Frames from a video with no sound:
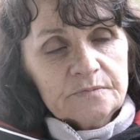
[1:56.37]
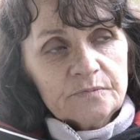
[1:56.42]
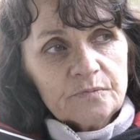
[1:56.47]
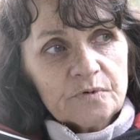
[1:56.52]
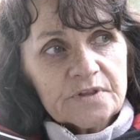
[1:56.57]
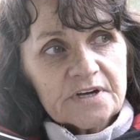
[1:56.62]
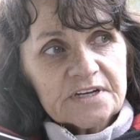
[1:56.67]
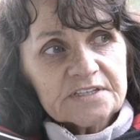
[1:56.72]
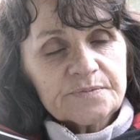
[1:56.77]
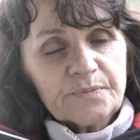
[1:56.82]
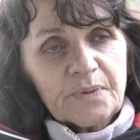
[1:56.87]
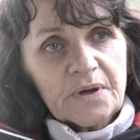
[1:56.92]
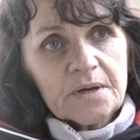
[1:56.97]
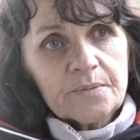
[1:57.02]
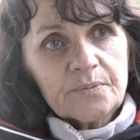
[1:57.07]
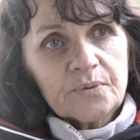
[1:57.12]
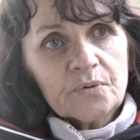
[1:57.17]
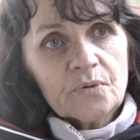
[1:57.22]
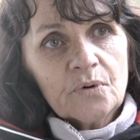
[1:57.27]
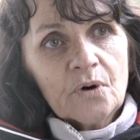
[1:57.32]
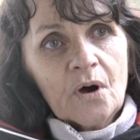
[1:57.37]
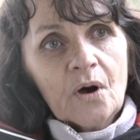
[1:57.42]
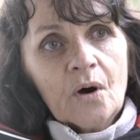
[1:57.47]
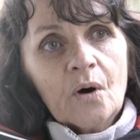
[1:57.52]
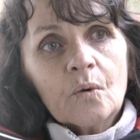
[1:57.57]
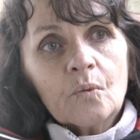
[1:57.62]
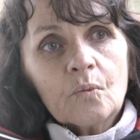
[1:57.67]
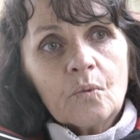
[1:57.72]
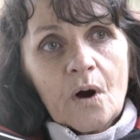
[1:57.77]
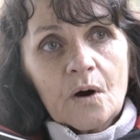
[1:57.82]
with us people.
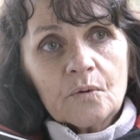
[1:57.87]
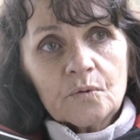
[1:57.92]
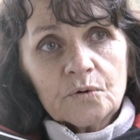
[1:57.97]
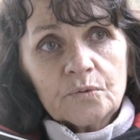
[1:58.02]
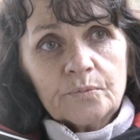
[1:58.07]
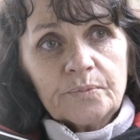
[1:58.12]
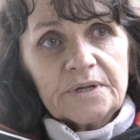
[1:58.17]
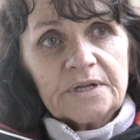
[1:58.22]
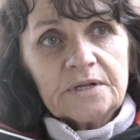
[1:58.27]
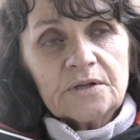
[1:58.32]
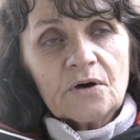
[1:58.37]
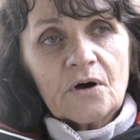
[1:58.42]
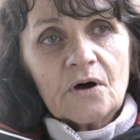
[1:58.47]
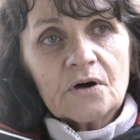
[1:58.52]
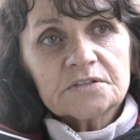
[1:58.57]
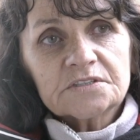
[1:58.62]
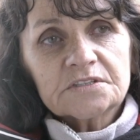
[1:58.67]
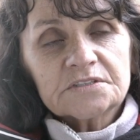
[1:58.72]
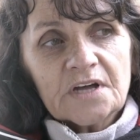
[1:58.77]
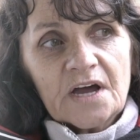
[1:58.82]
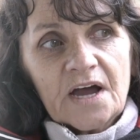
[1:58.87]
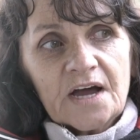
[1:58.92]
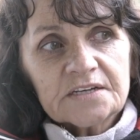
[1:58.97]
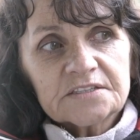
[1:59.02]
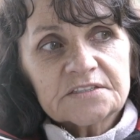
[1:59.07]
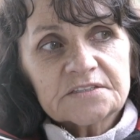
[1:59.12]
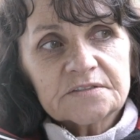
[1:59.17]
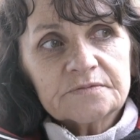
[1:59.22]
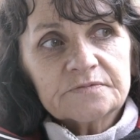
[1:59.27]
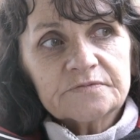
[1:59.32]
What will be lost are
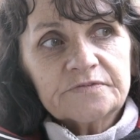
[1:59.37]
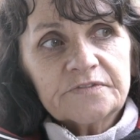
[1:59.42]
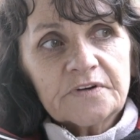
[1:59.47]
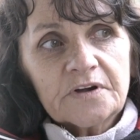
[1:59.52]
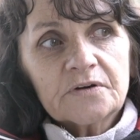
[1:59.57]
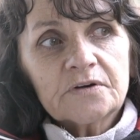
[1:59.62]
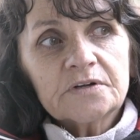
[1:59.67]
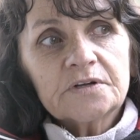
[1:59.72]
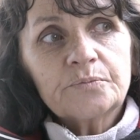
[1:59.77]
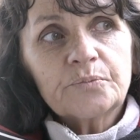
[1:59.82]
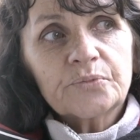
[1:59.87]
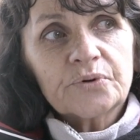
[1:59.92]
some very